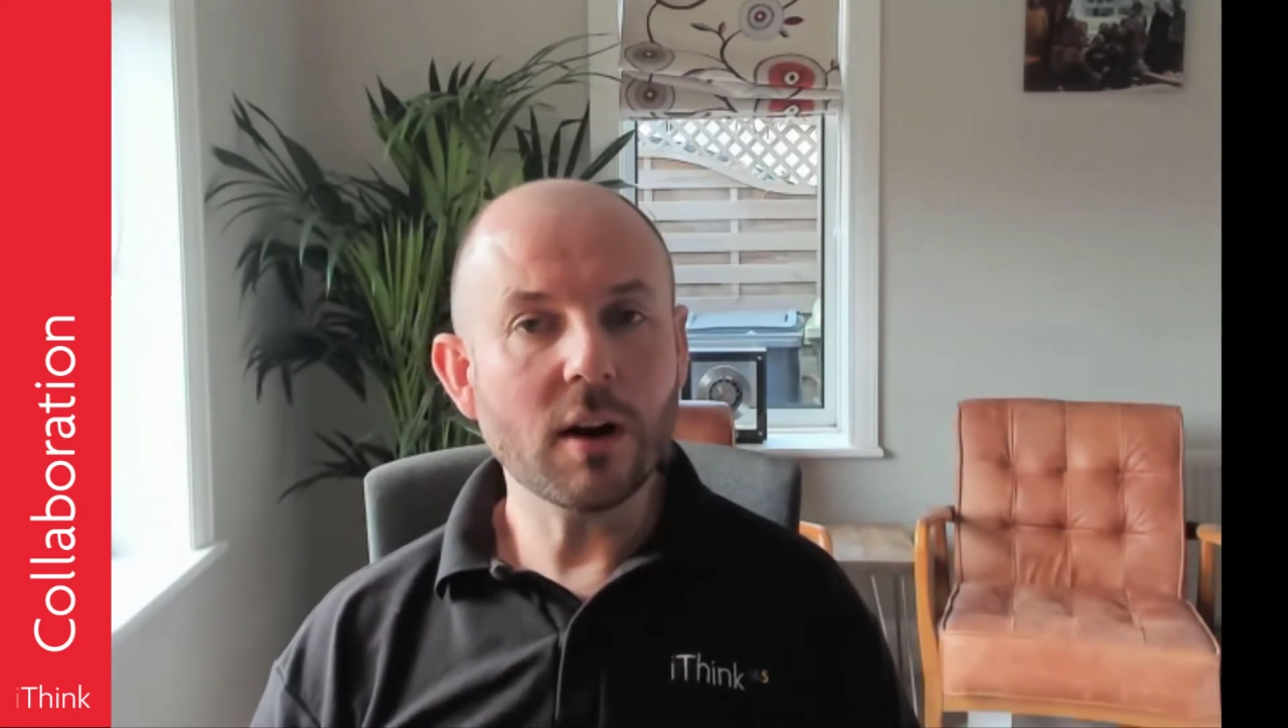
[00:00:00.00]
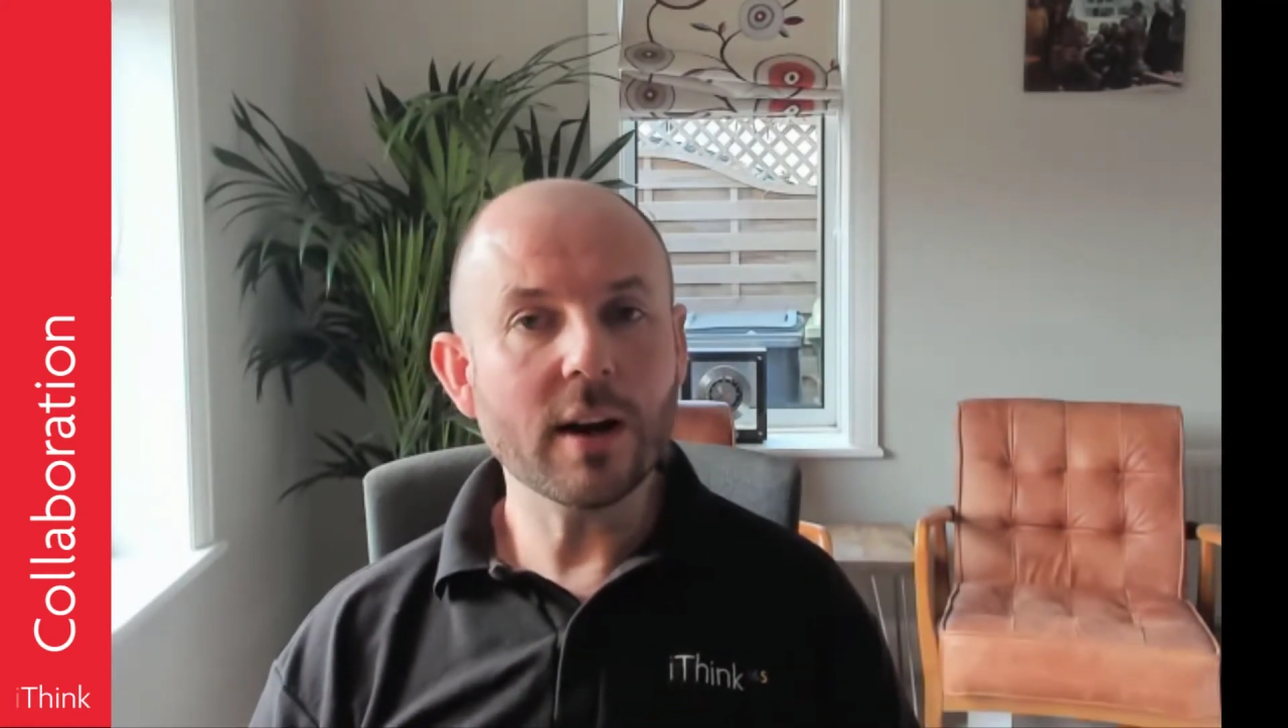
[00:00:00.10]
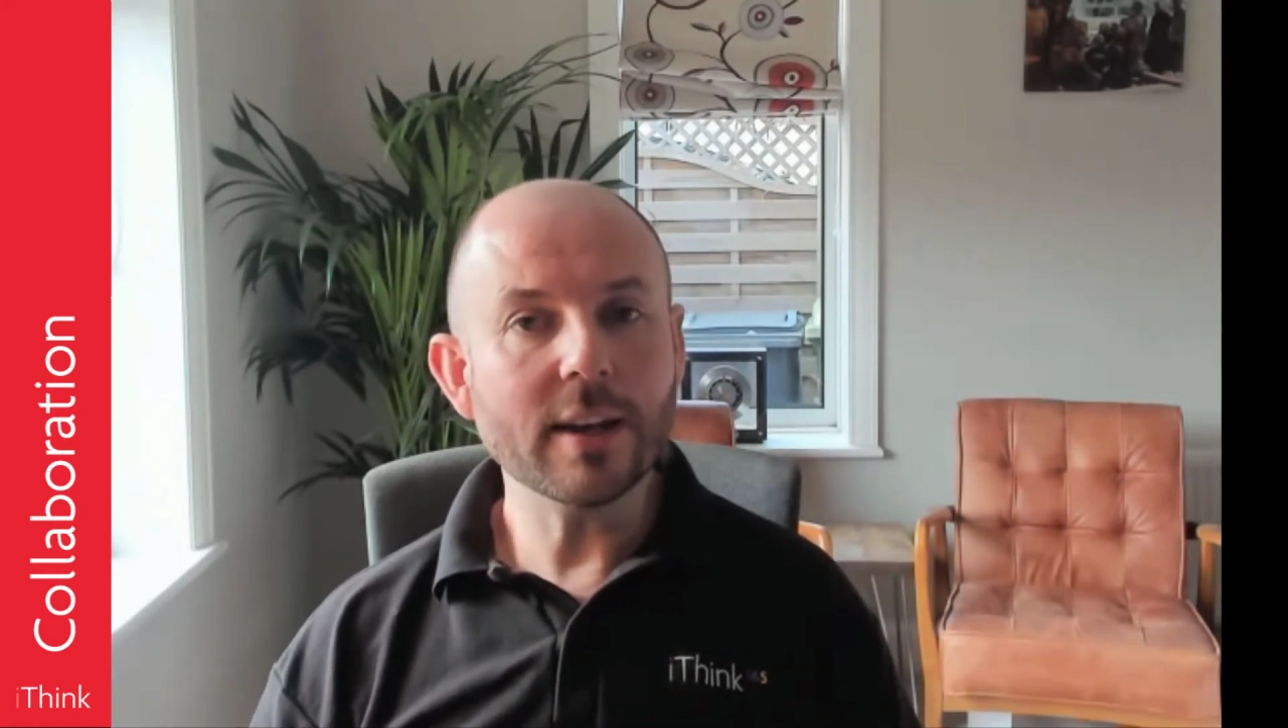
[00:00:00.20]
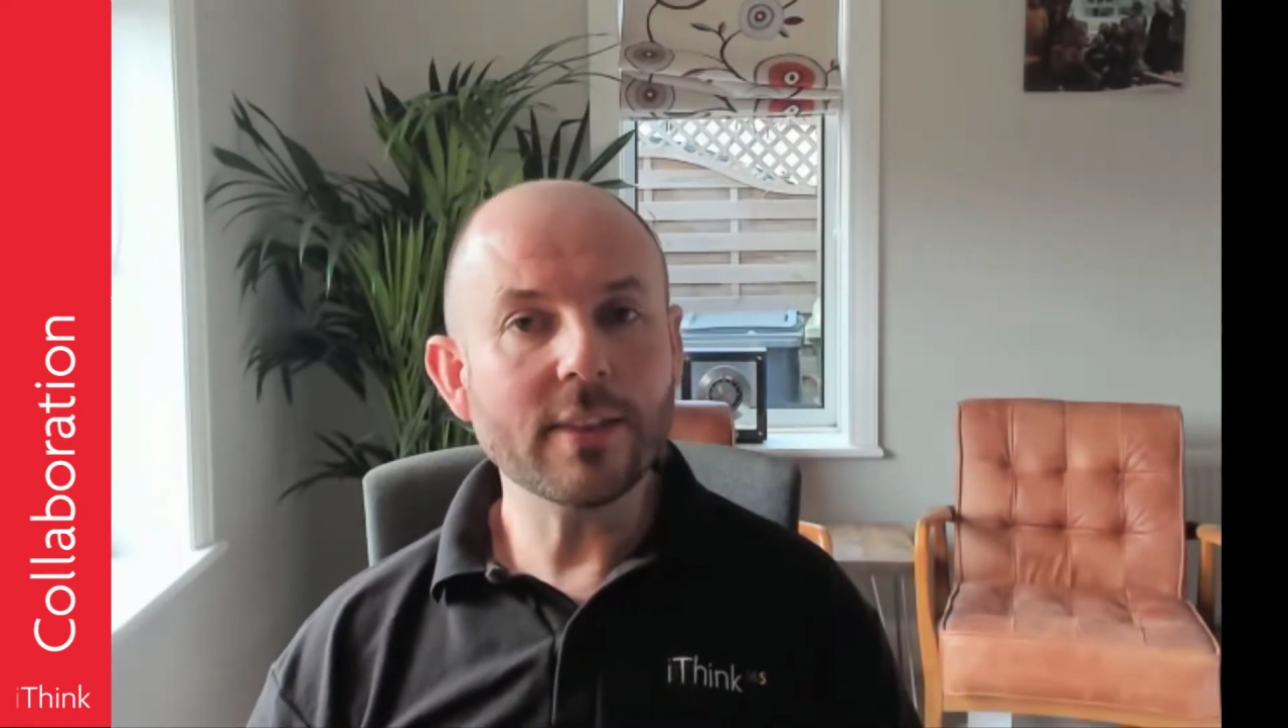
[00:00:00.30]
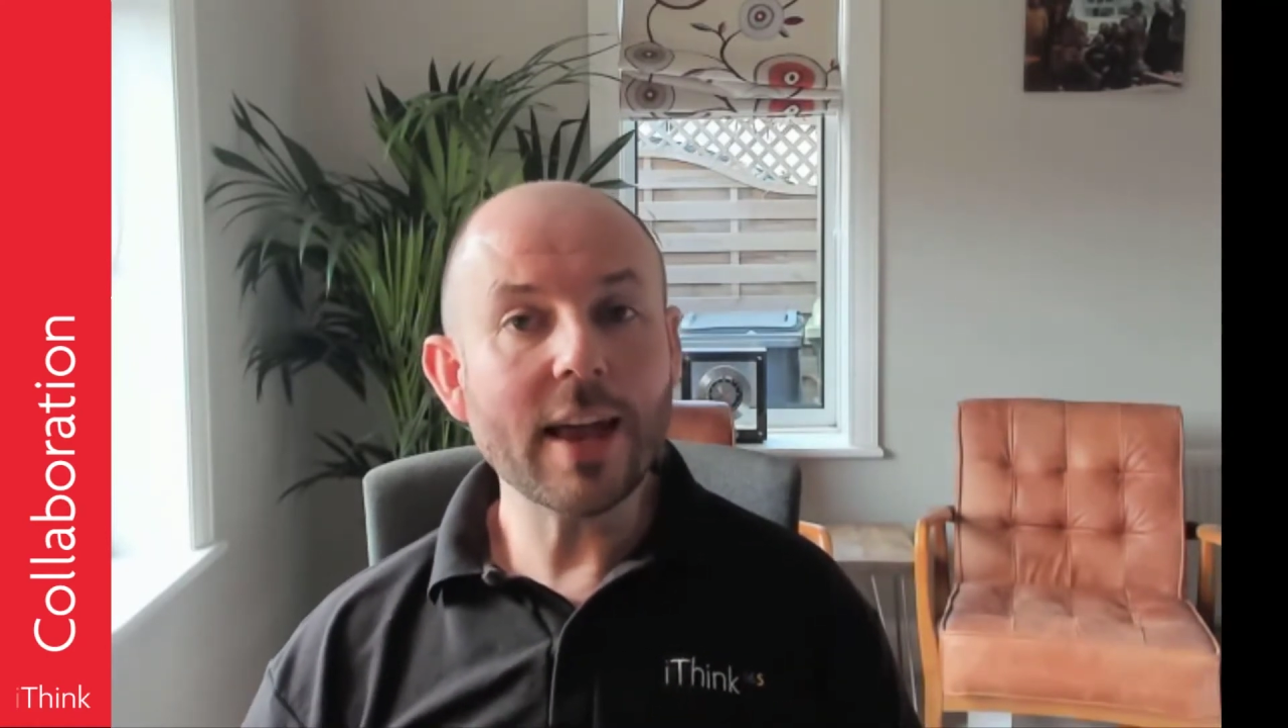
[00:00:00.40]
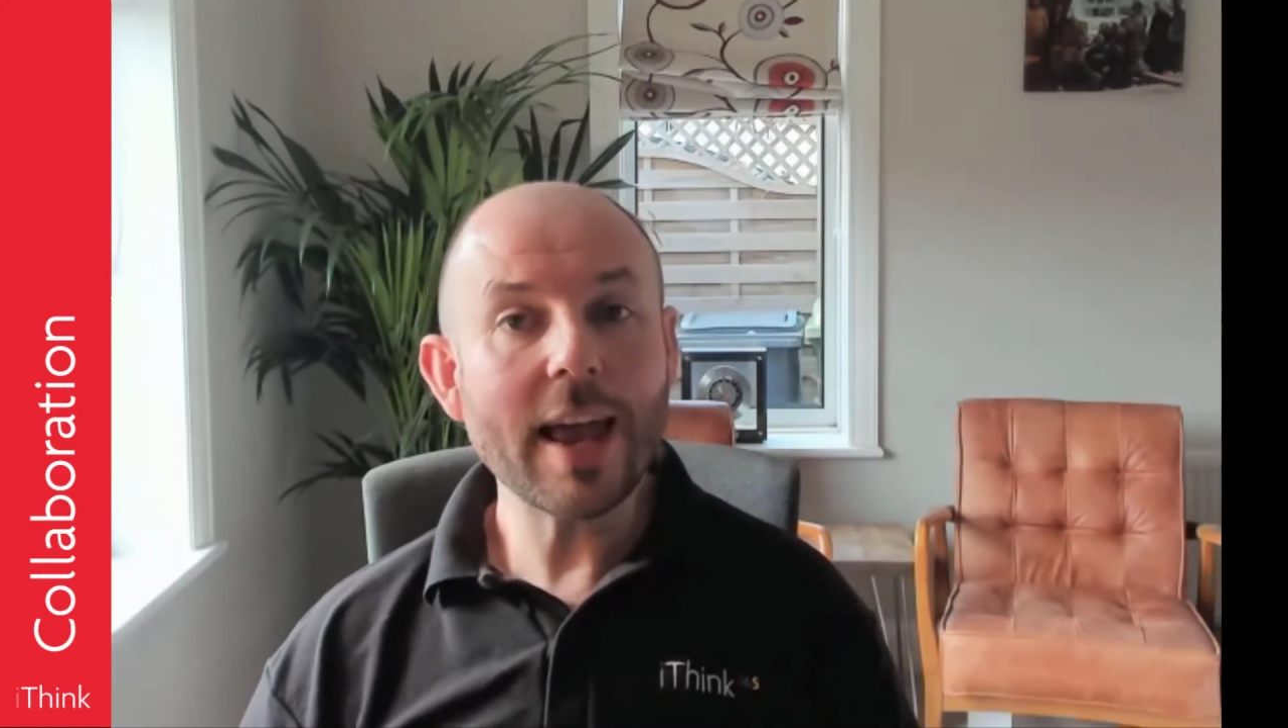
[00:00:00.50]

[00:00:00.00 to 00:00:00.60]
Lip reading: Online,